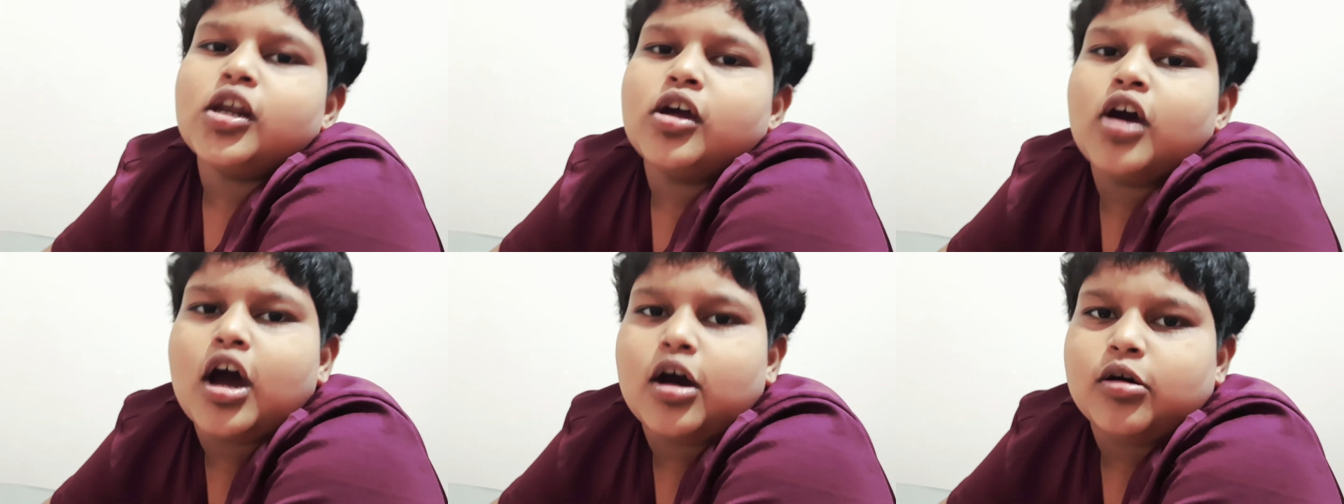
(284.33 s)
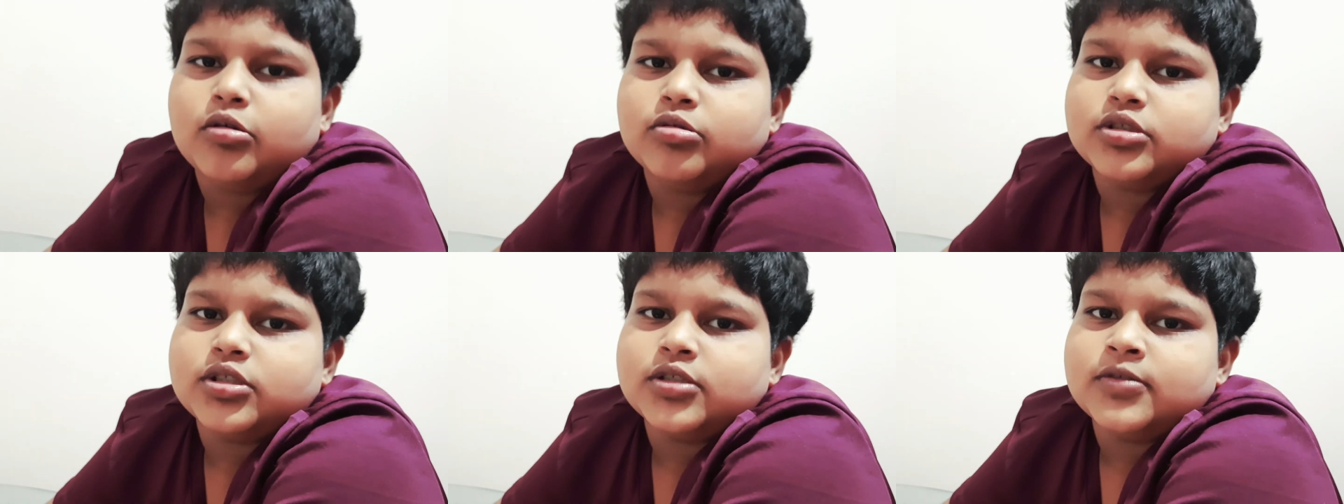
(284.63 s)

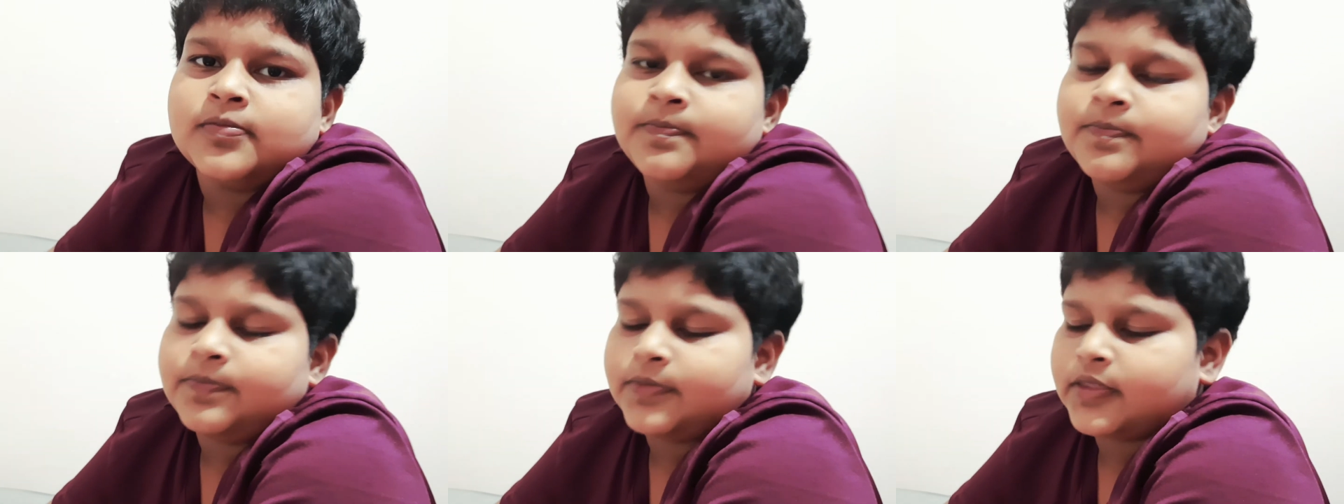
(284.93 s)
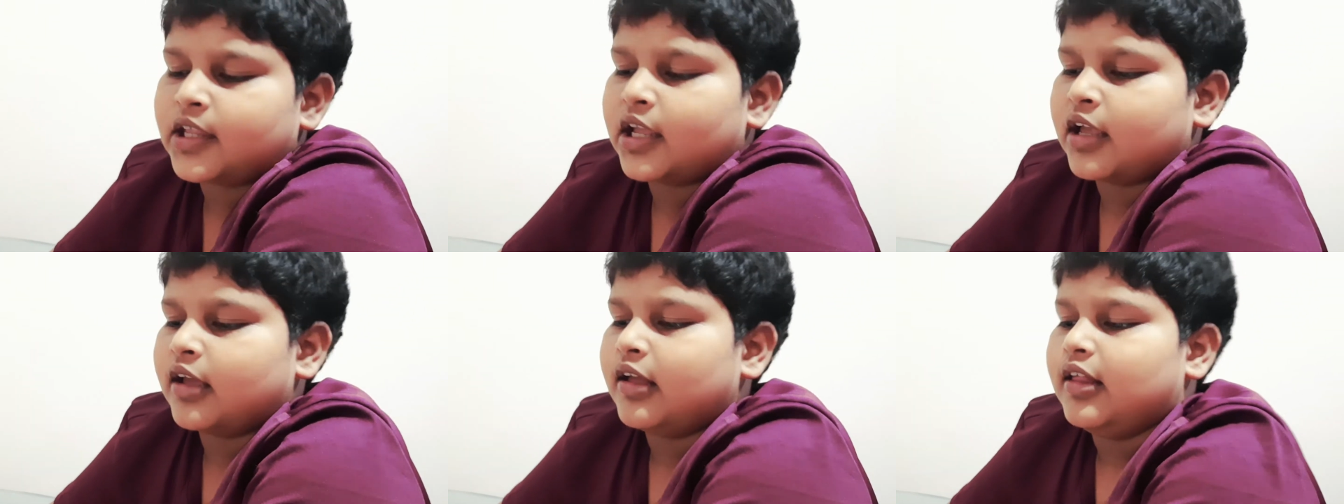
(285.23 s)
house.
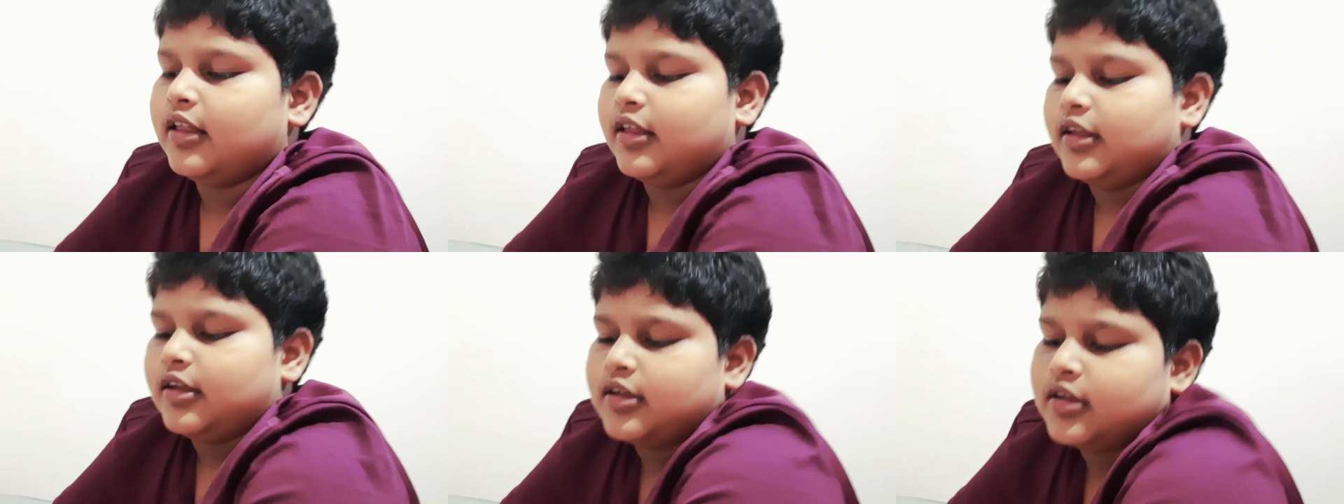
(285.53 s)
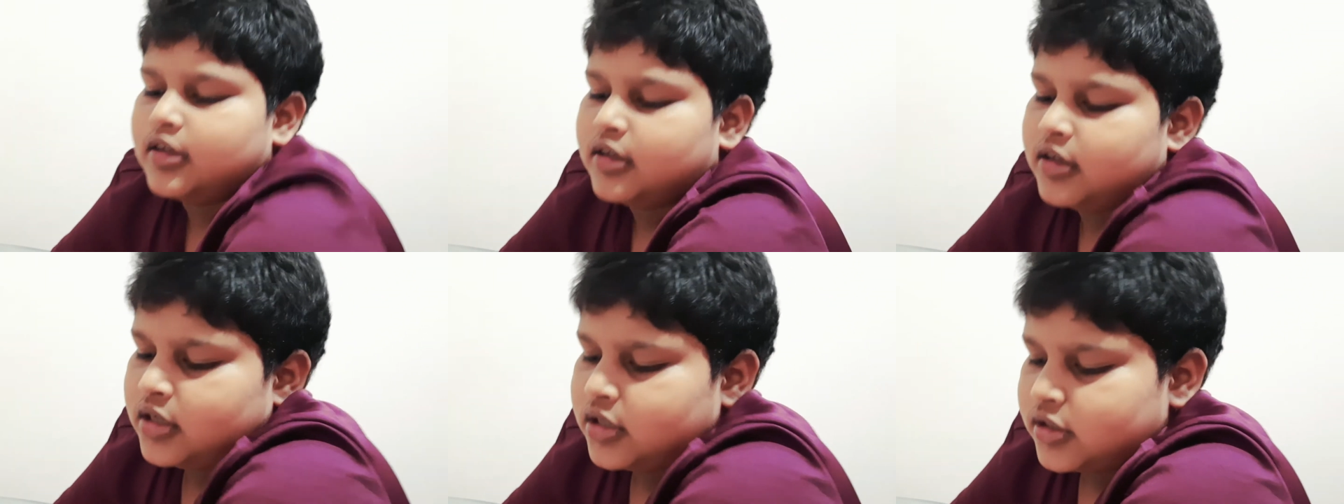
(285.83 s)

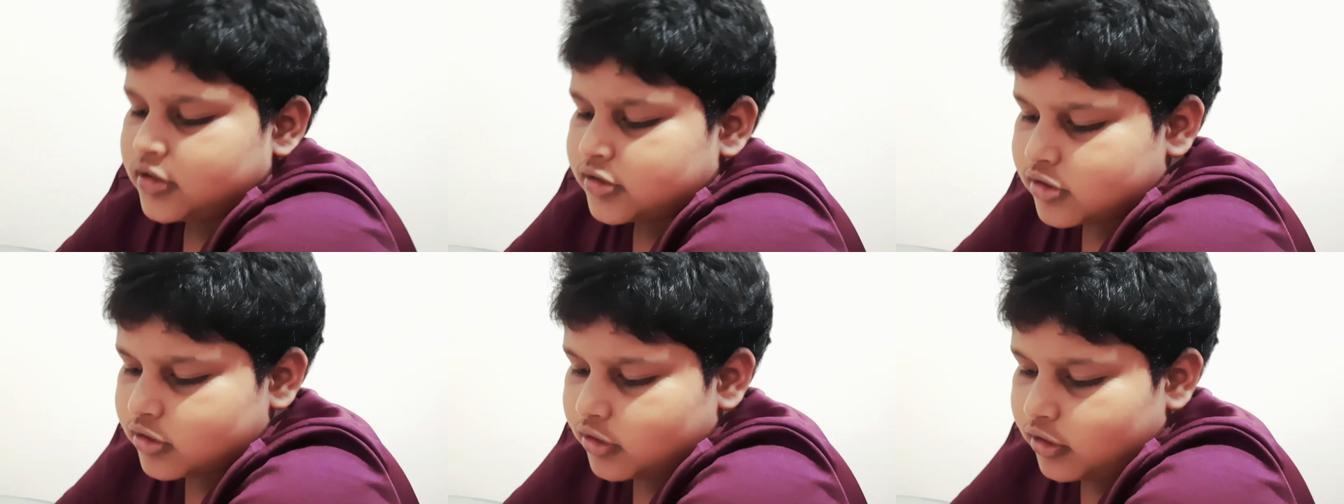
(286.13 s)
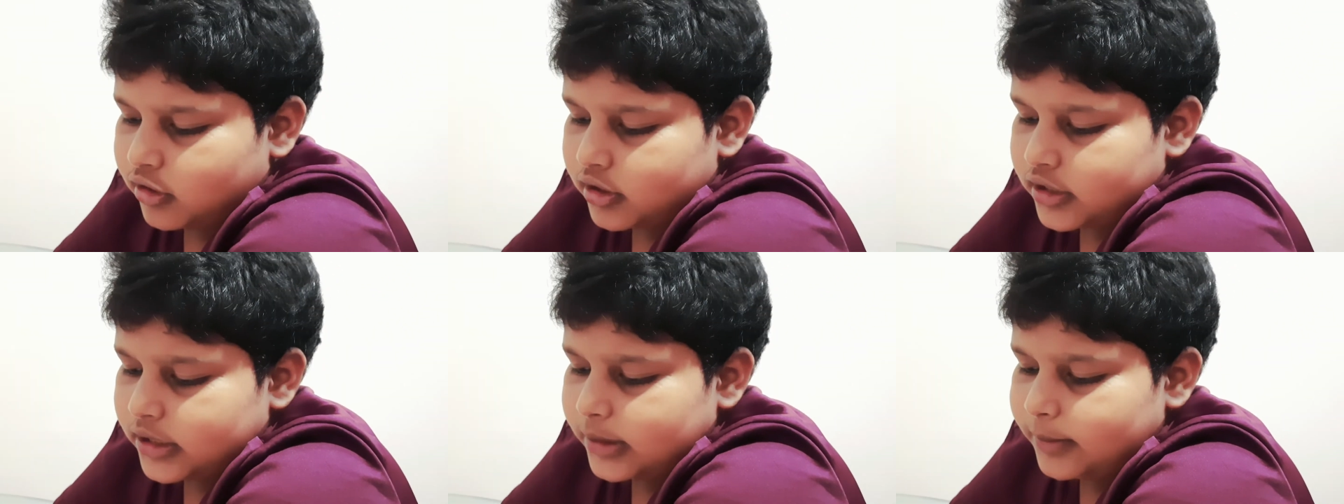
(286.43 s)

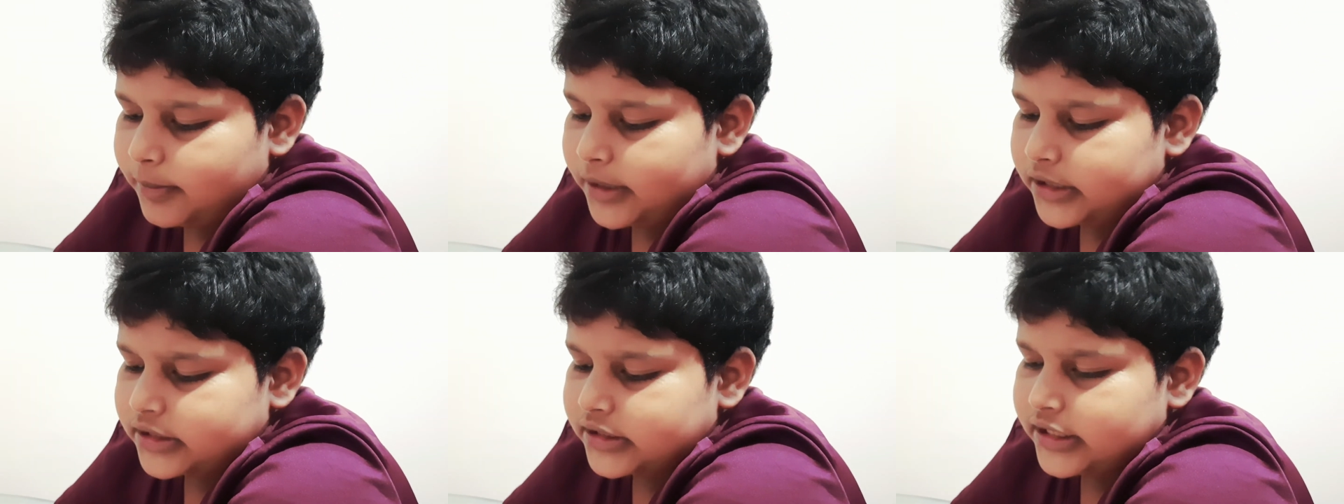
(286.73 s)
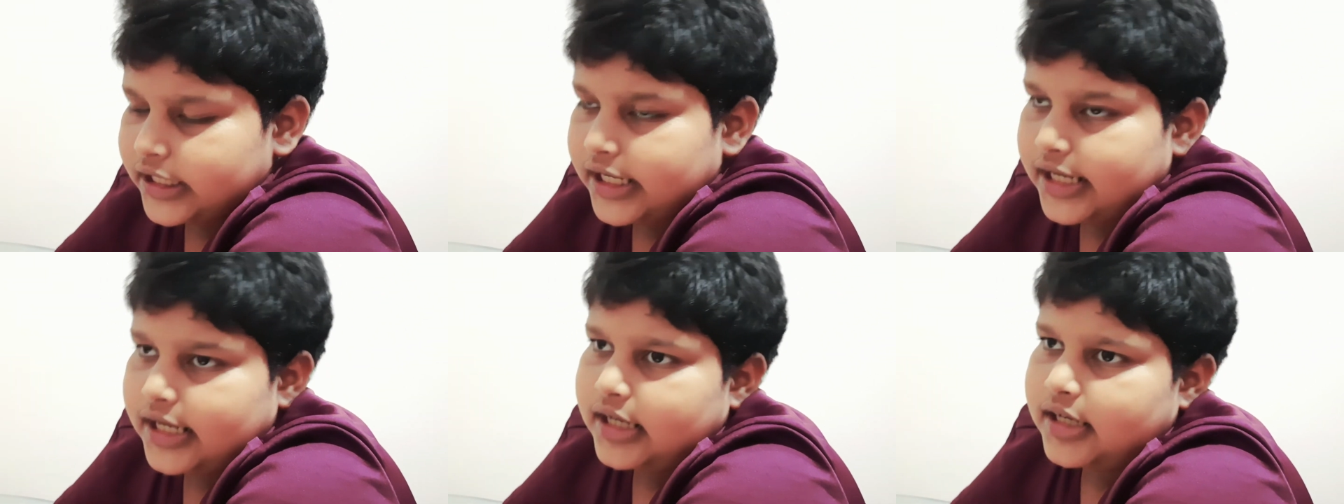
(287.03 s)
So
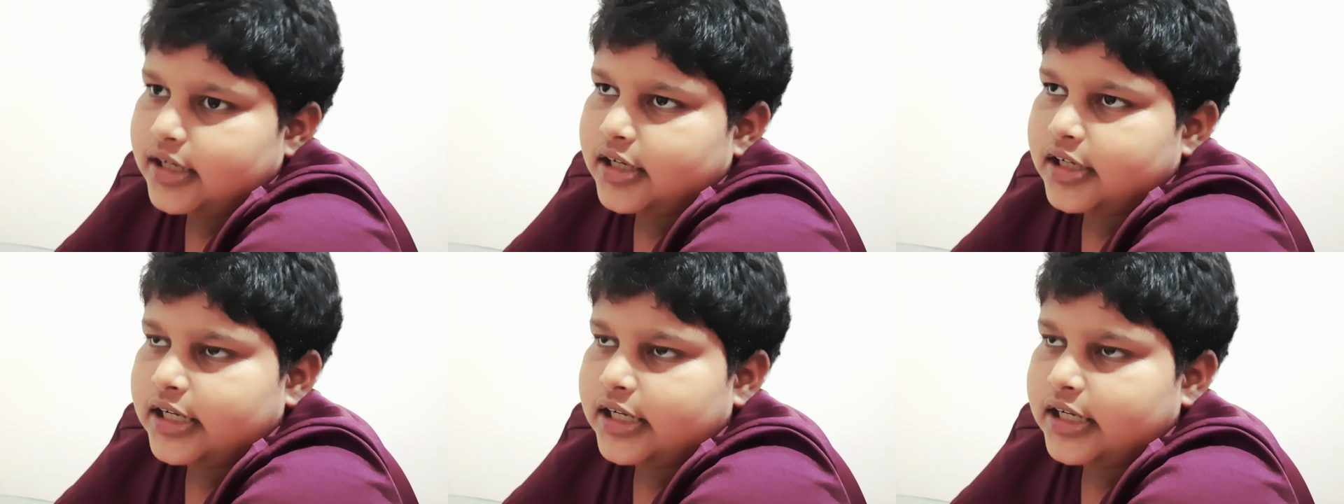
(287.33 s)
Timothy,